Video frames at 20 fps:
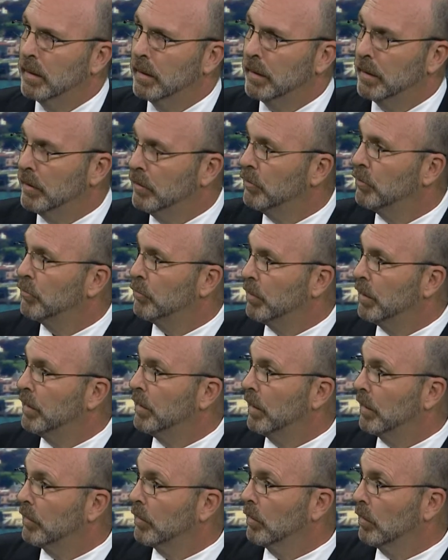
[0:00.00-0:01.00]
industry
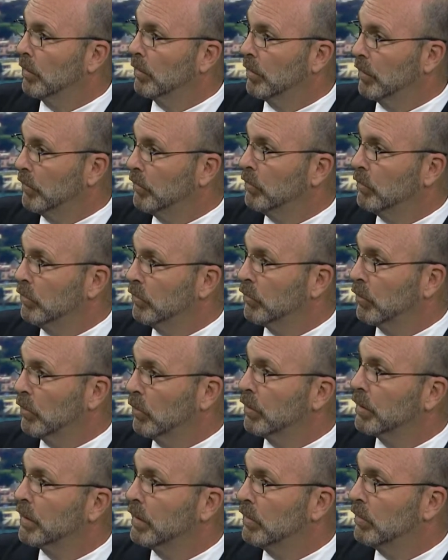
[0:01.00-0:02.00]
that the students are
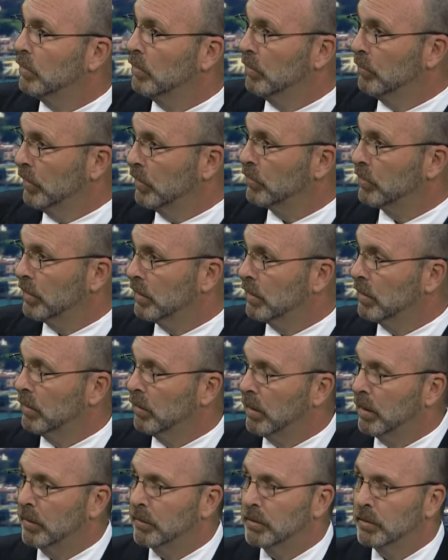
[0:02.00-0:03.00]
looking to eventually go
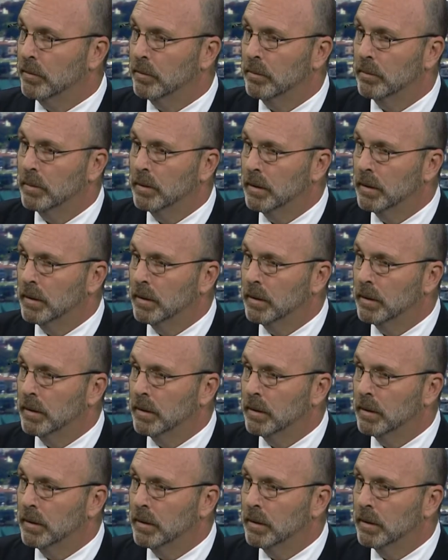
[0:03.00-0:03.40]
out to.